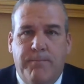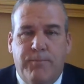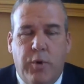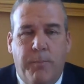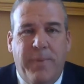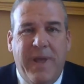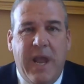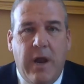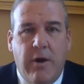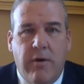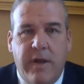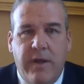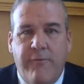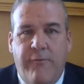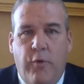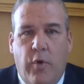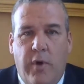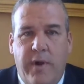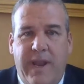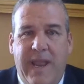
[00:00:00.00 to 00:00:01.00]

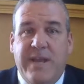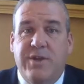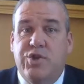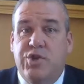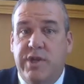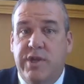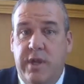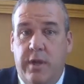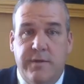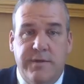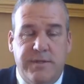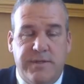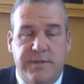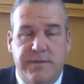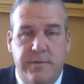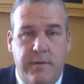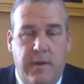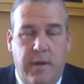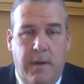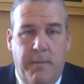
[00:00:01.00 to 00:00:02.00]
preparing for next
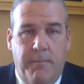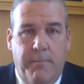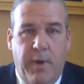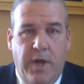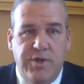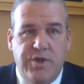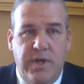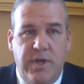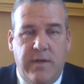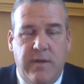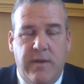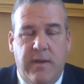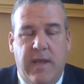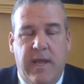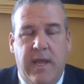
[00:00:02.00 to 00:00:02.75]
year's budget,